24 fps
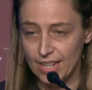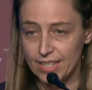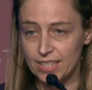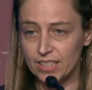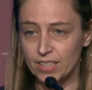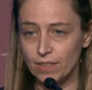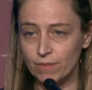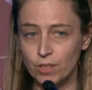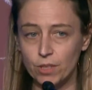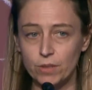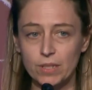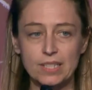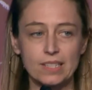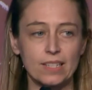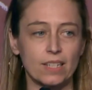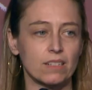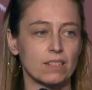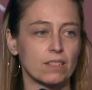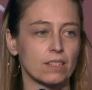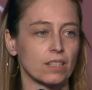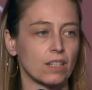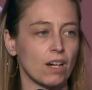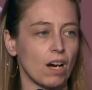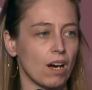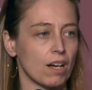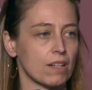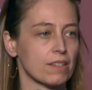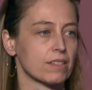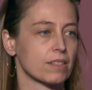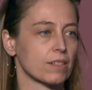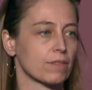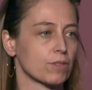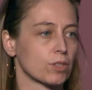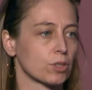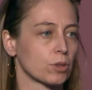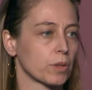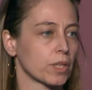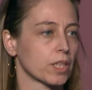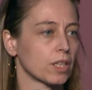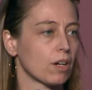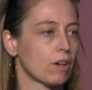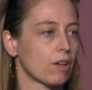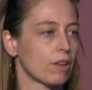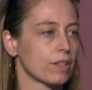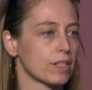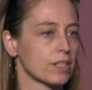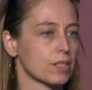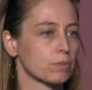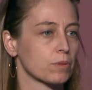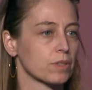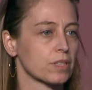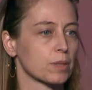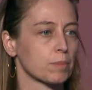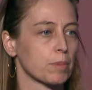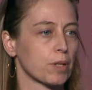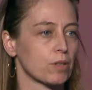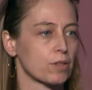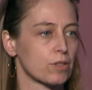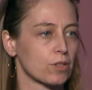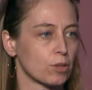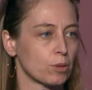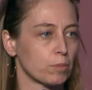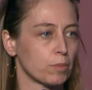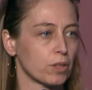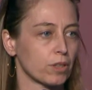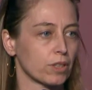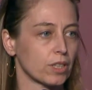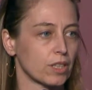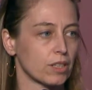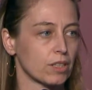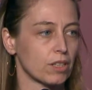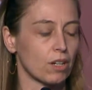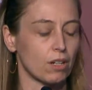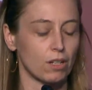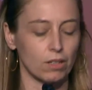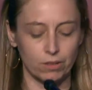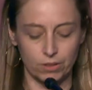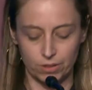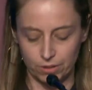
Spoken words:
And to give you a sense, the cost of doing all this was about $2 million.